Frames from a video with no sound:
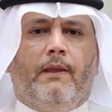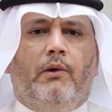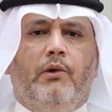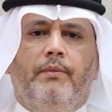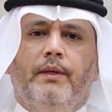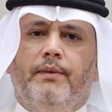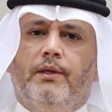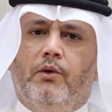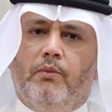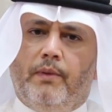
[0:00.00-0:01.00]
or maybe the
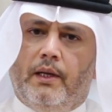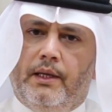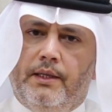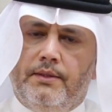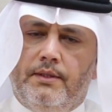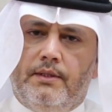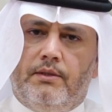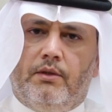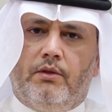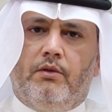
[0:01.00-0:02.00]
compliance is
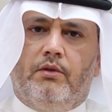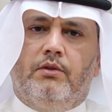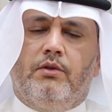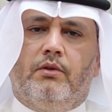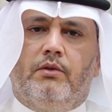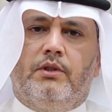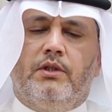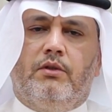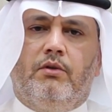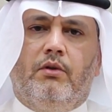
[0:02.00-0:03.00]
not good. So
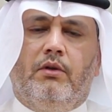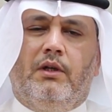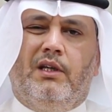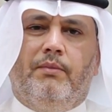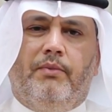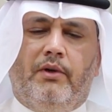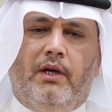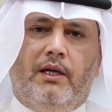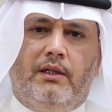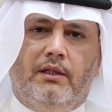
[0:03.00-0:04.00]
just don't keep on
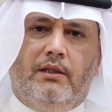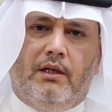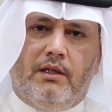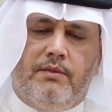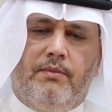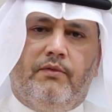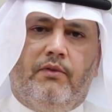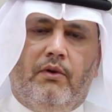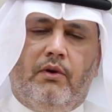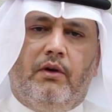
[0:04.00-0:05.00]
adding drugs
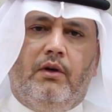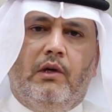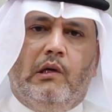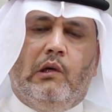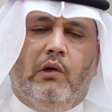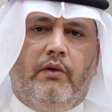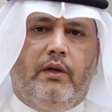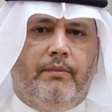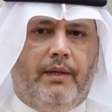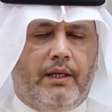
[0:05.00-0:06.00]
before
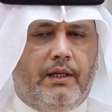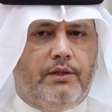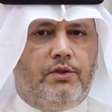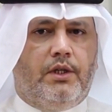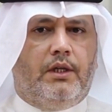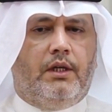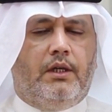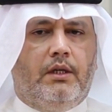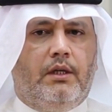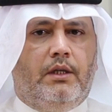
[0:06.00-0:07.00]
going back and
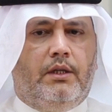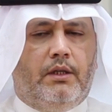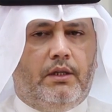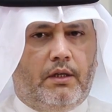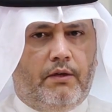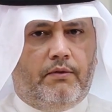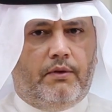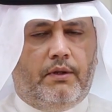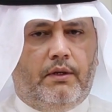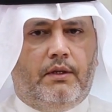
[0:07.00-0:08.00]
checking that
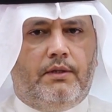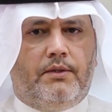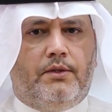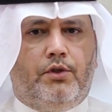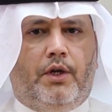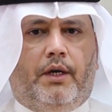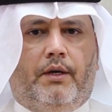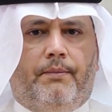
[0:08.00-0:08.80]
everything is in check.